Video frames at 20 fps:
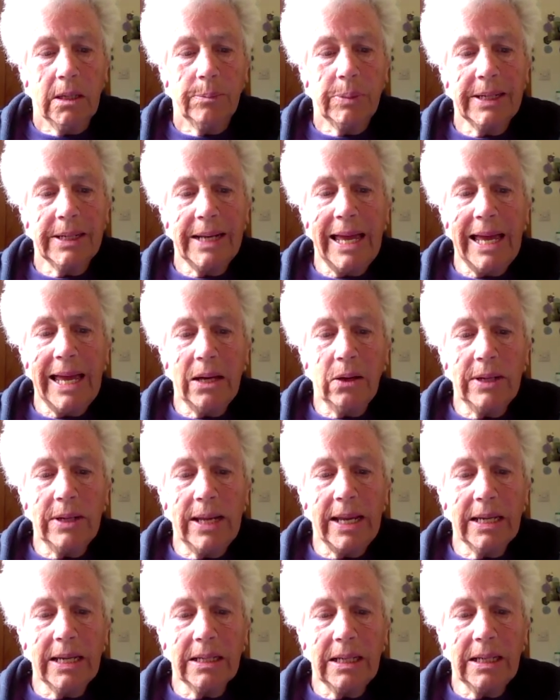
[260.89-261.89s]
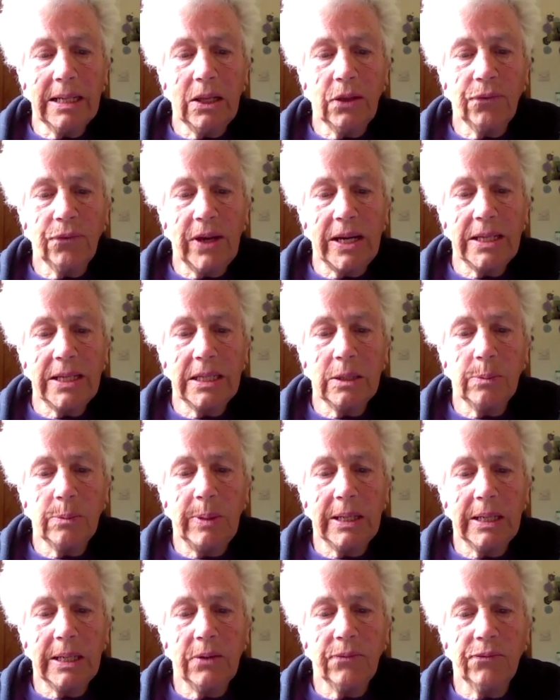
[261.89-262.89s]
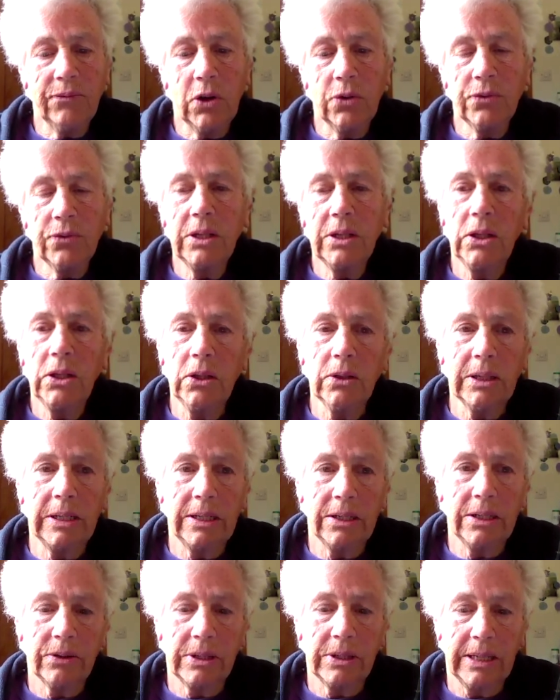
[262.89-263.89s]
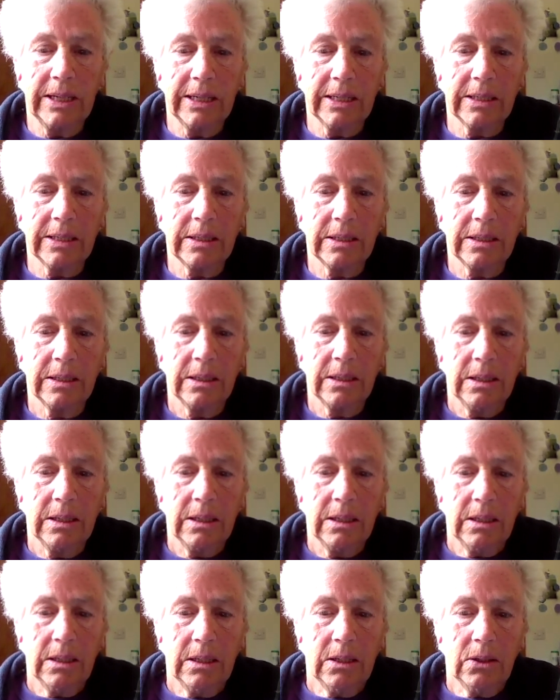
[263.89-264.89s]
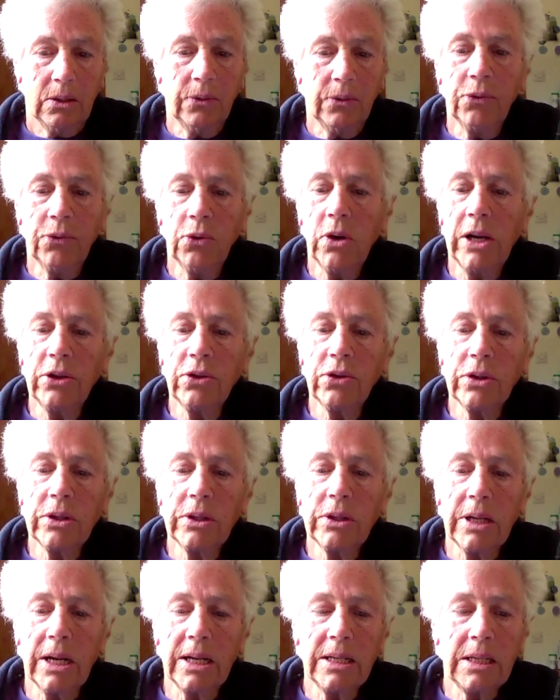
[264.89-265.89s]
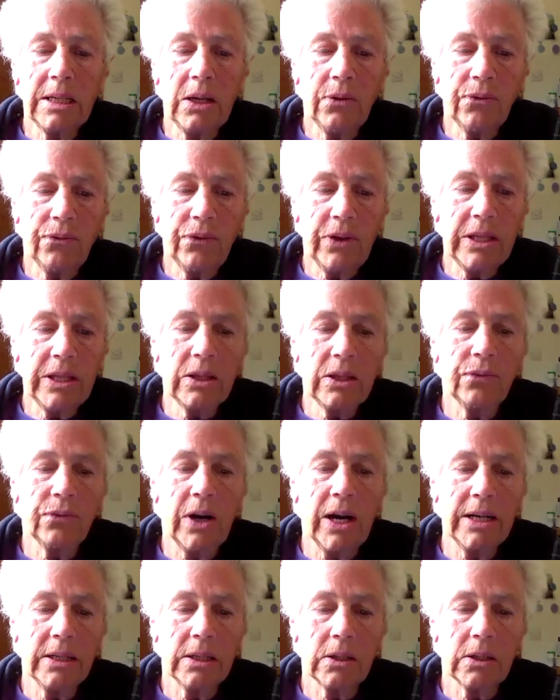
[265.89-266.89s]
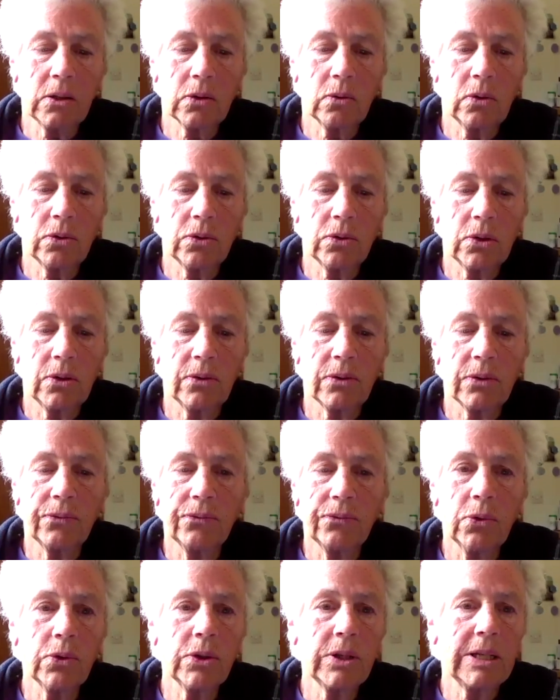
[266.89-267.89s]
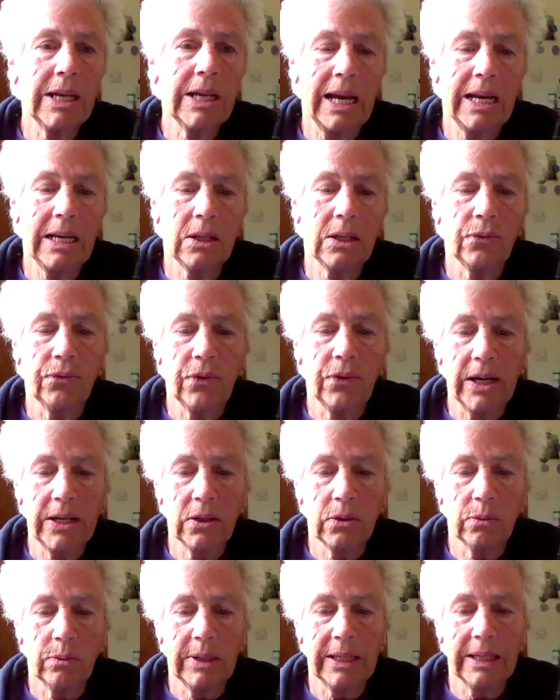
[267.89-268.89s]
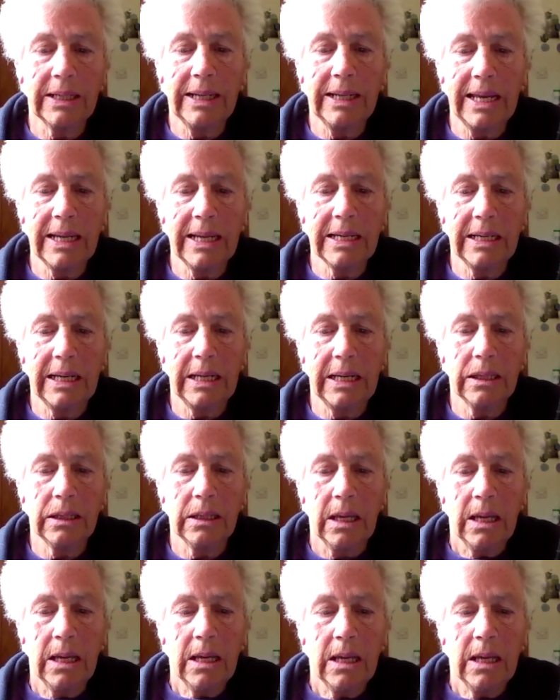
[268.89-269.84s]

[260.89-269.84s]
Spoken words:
But now Lakenheath faces being involved in nuclear attacks. The 495th Fighter Squadron of the 48th Fighter Wing at Lakenheath